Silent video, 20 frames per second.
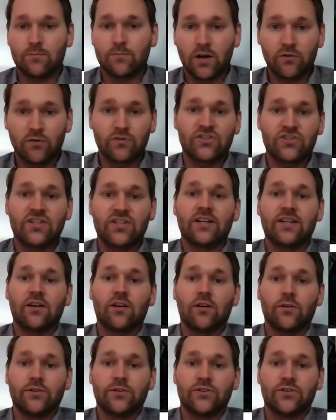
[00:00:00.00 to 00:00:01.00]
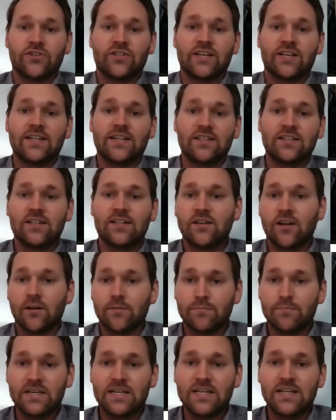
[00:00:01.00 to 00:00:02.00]
democracy in colonial states did
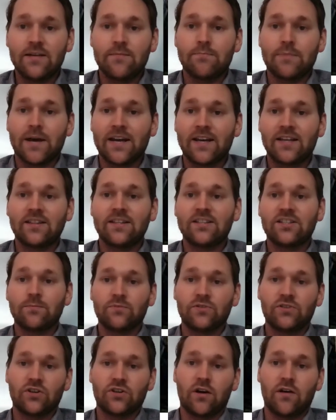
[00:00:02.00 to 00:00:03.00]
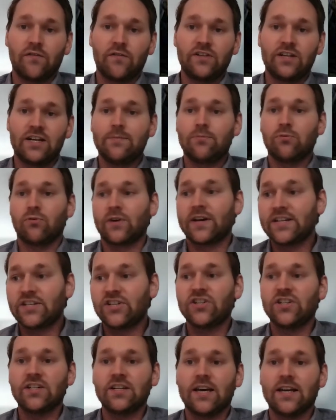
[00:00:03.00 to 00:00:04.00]
not mean that mechanisms of
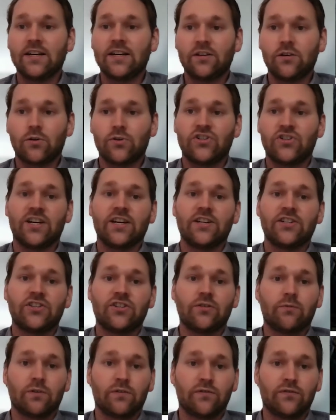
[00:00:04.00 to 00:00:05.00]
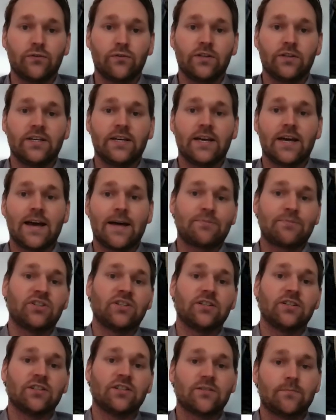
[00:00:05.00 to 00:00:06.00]
deliberation and negotiation were fully
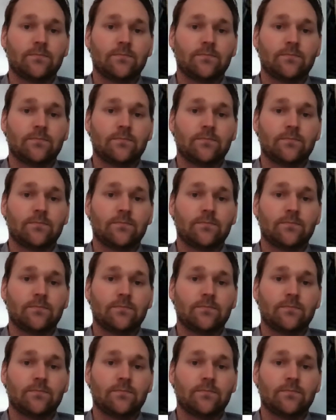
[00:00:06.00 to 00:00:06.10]
absent.